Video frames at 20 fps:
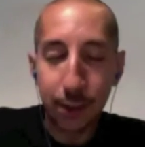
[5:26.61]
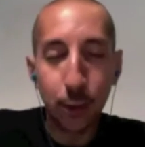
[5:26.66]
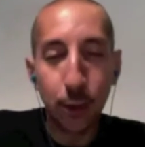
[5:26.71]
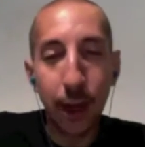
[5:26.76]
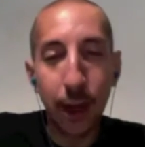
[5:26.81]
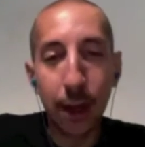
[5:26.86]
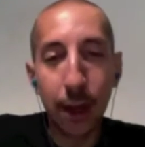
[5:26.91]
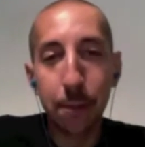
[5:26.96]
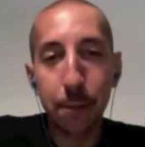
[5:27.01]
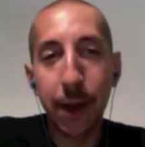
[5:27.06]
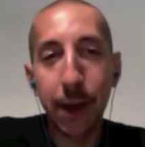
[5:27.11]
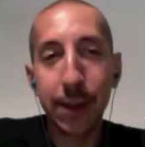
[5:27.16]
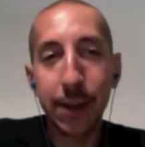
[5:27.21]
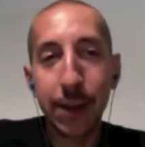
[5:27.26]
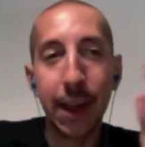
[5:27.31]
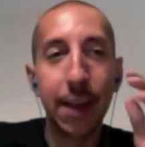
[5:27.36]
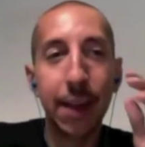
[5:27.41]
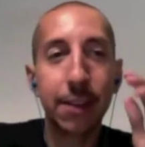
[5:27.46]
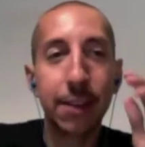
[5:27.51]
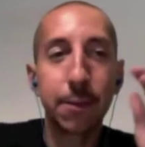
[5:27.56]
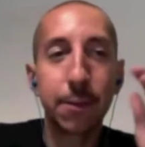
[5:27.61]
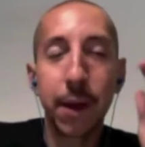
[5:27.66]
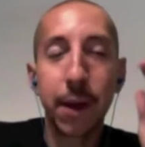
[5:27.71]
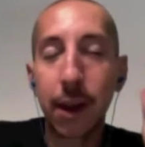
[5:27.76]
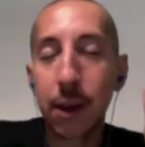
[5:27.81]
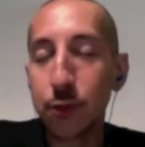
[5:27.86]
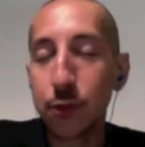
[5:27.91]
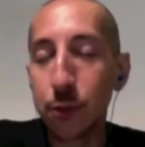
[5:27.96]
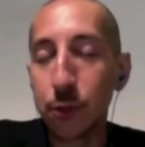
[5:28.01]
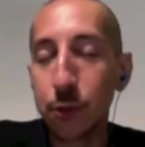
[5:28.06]
to a lot of podcasts about
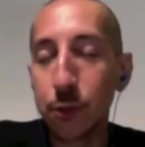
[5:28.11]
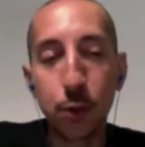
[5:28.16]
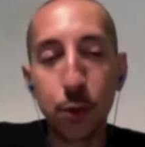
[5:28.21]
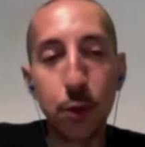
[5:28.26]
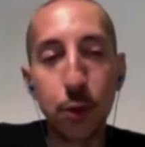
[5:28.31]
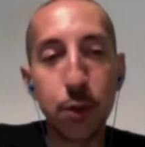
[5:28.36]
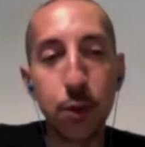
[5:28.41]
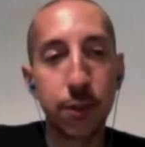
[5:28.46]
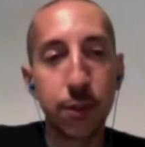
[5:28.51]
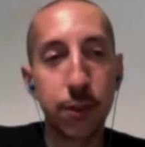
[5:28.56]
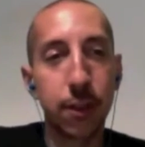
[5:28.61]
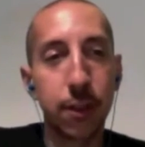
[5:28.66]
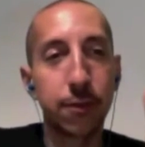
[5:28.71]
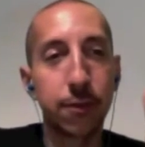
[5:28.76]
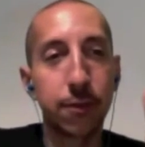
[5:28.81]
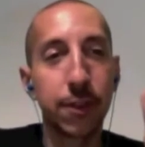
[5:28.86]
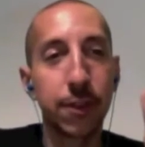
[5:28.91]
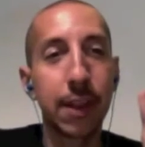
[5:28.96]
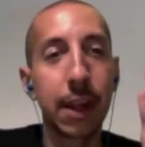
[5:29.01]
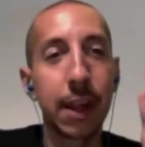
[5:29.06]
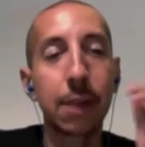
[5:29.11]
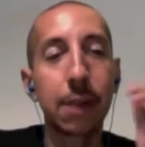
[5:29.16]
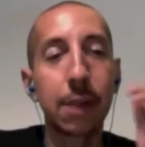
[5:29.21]
entrepreneurs and stuff like that.